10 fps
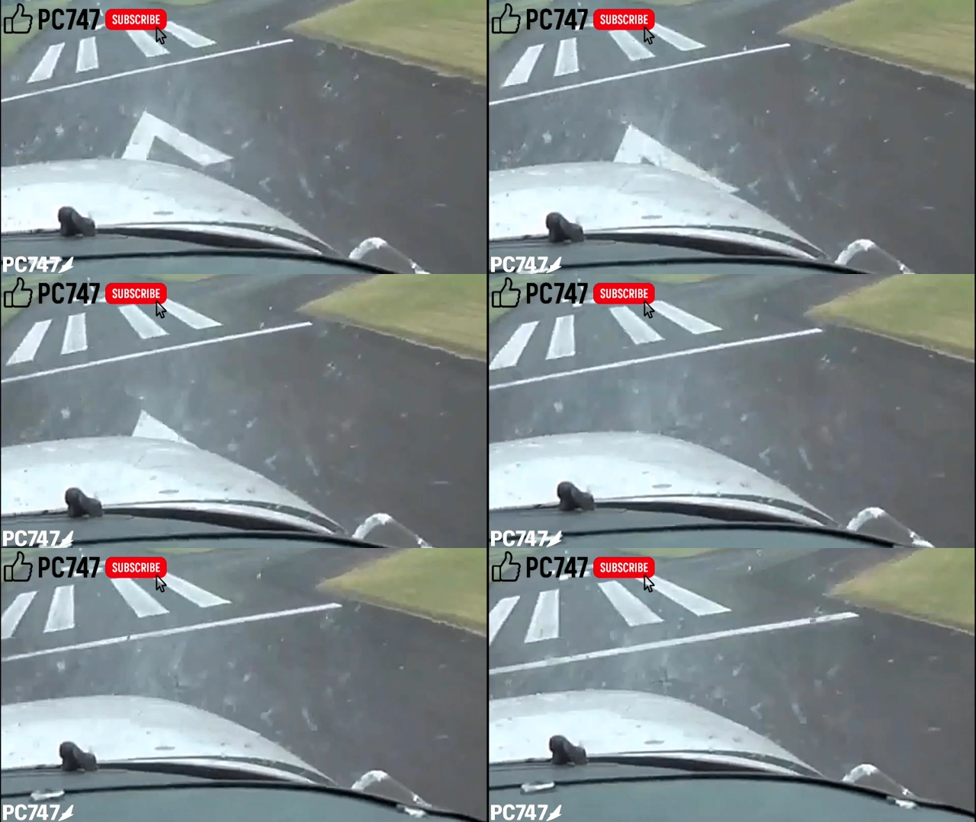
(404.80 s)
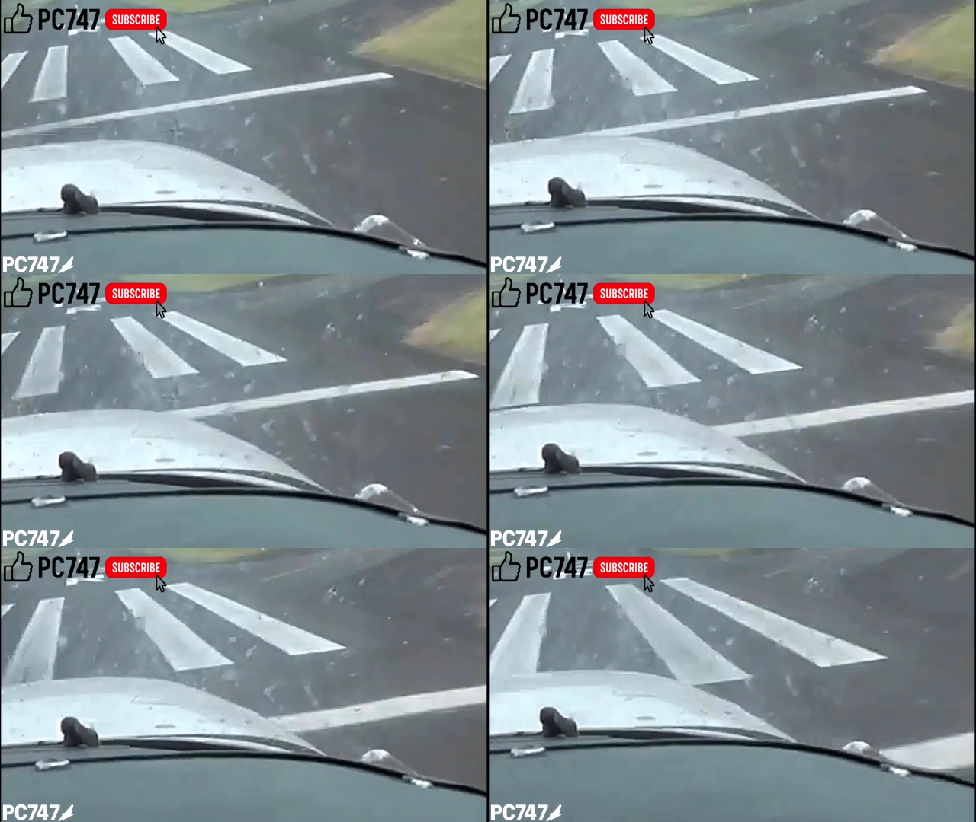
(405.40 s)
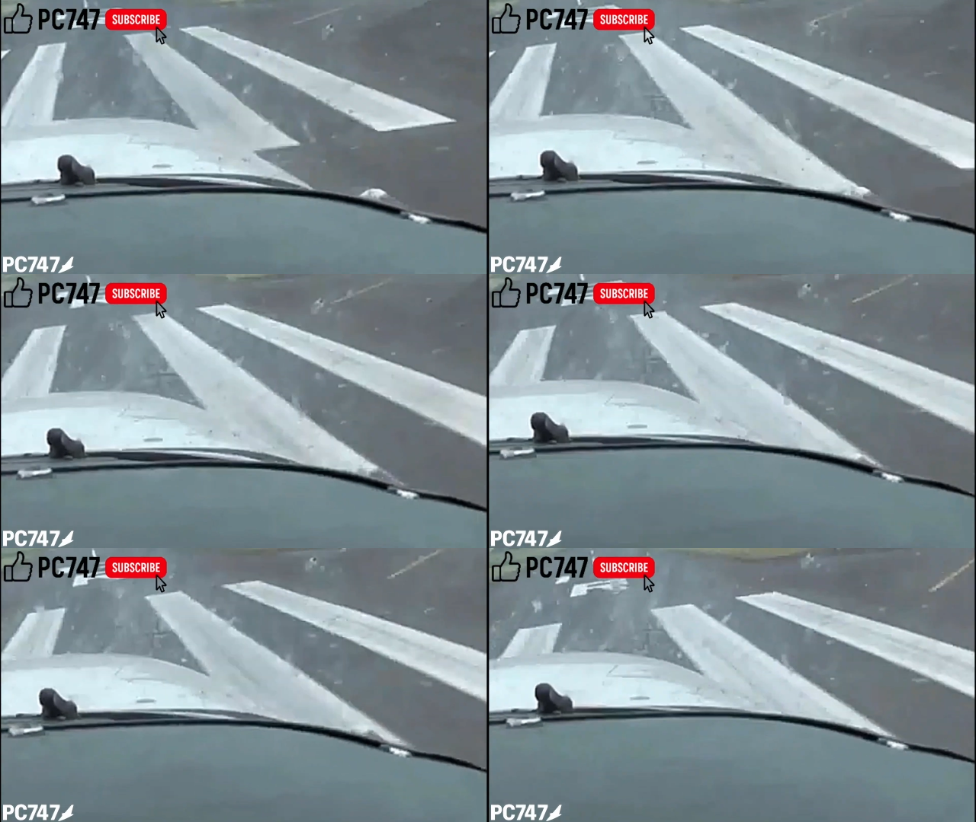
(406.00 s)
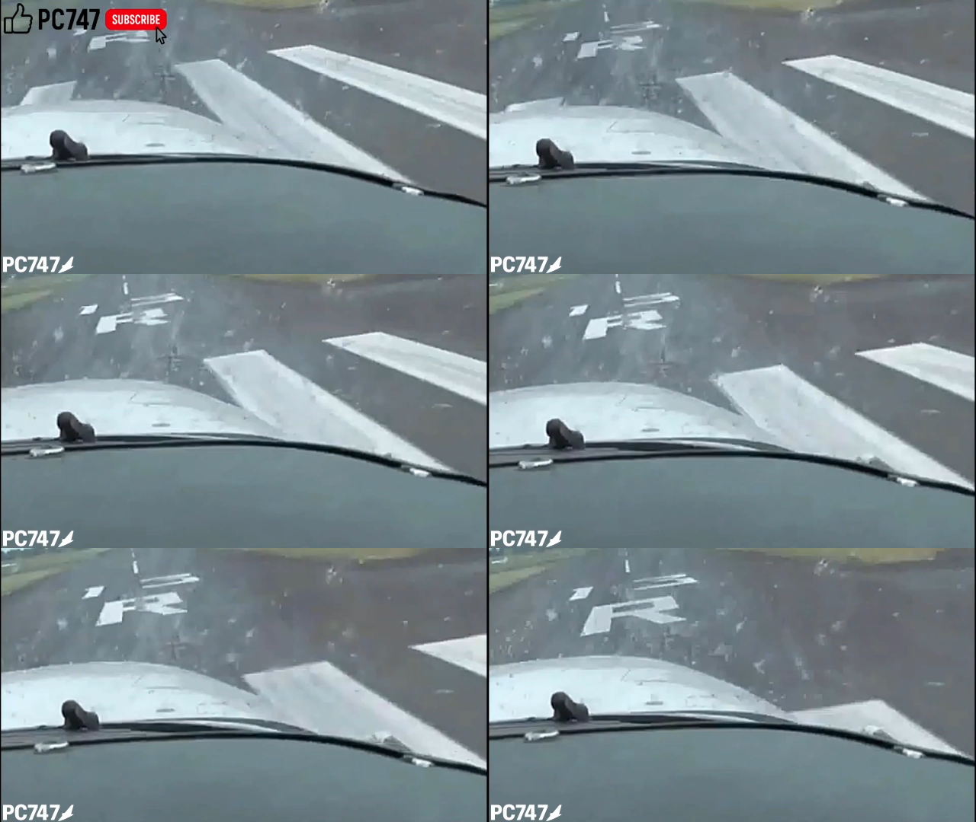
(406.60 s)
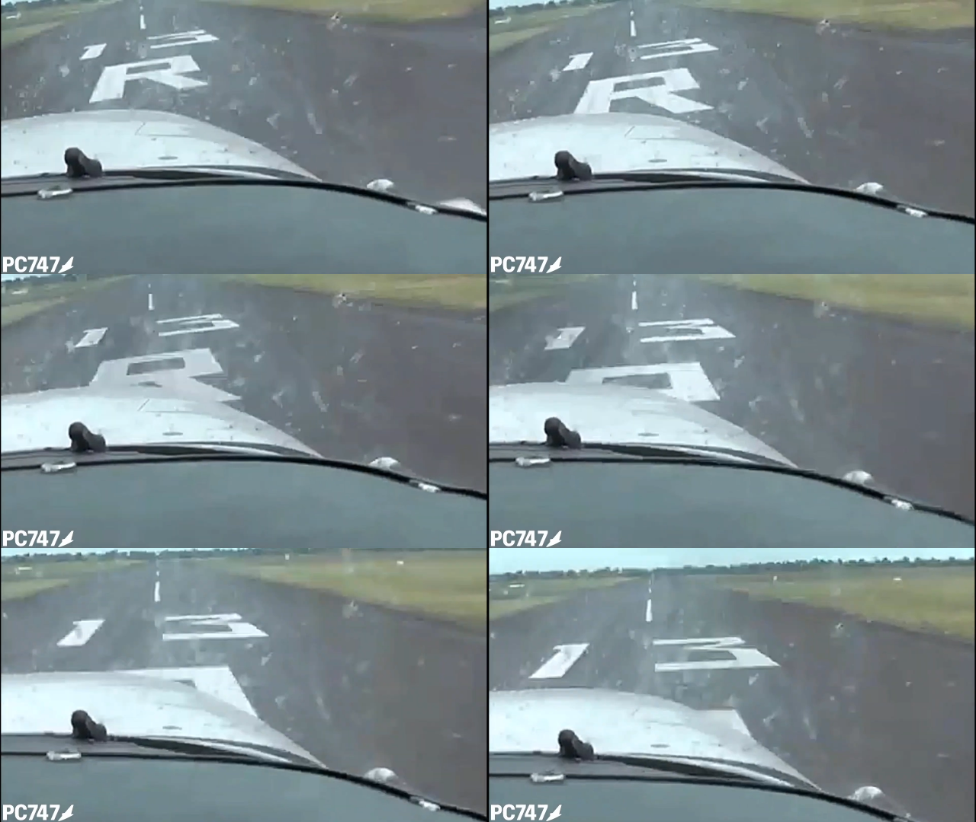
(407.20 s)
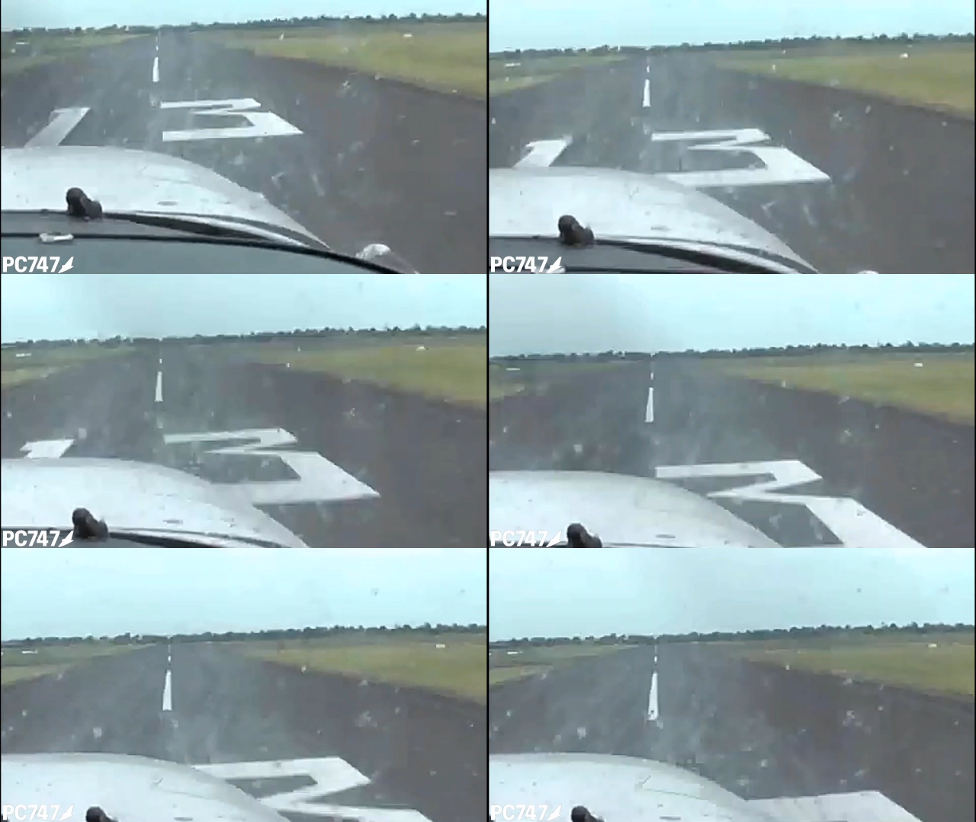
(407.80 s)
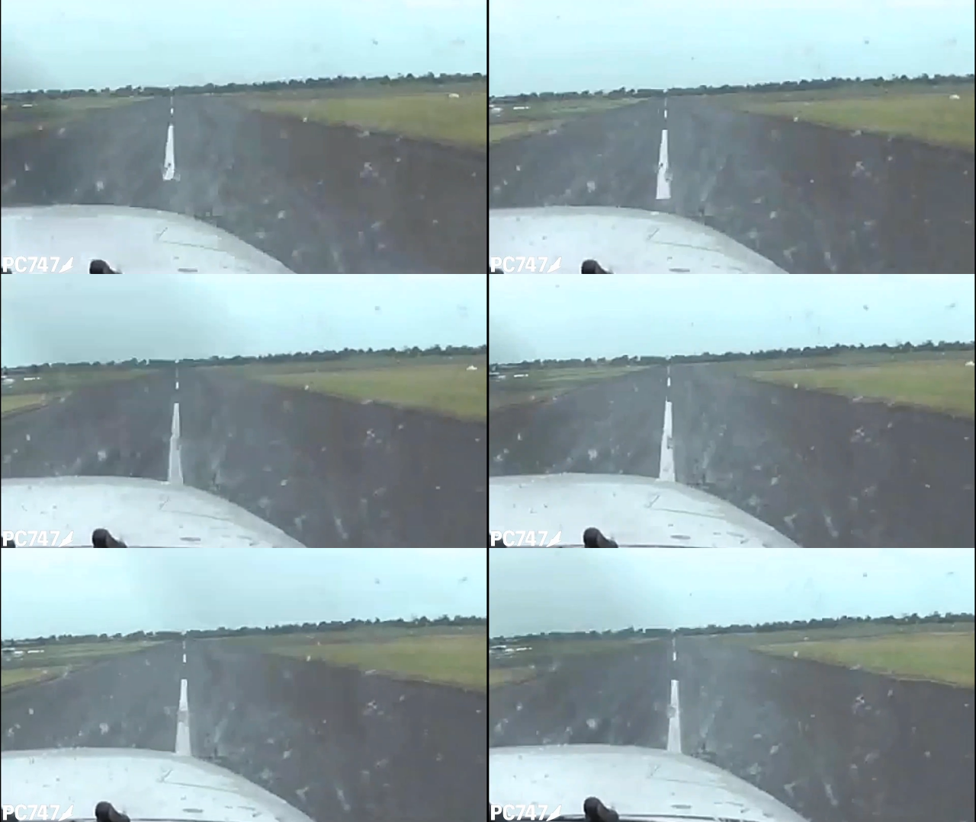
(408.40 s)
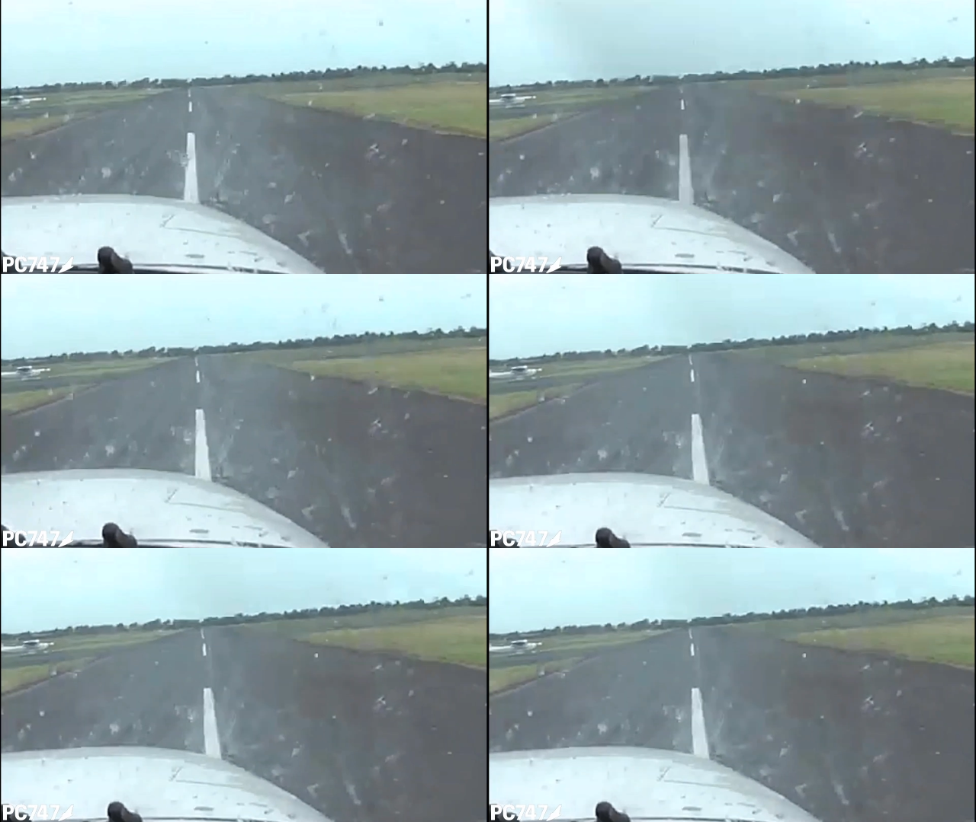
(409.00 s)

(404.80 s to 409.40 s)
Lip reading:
No face is visible, so there are no lips to read.